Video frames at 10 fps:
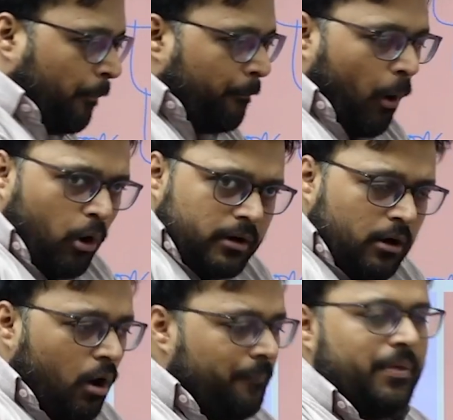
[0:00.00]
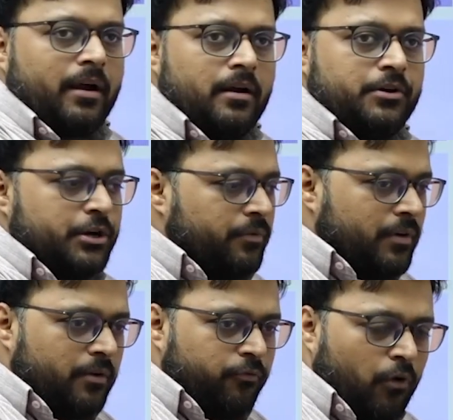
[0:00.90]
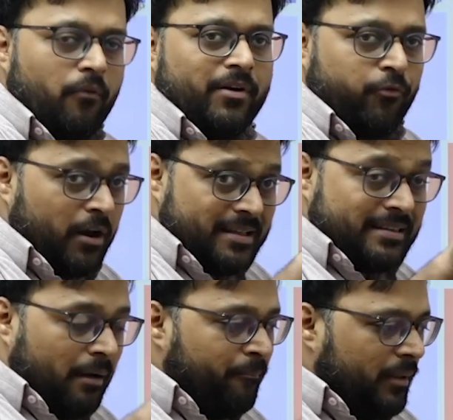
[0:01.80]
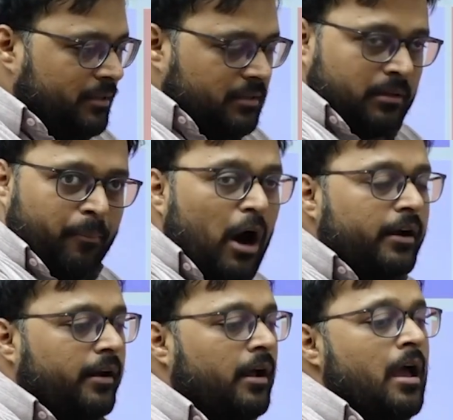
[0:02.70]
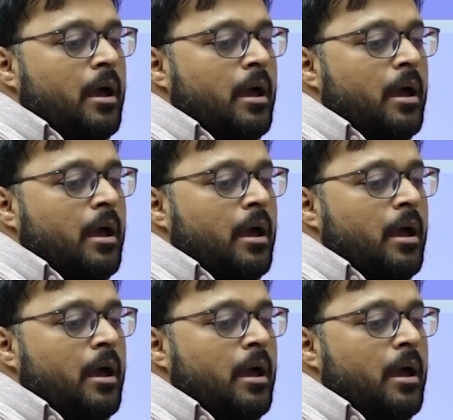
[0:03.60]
border of the country, where from, for example, this is the border,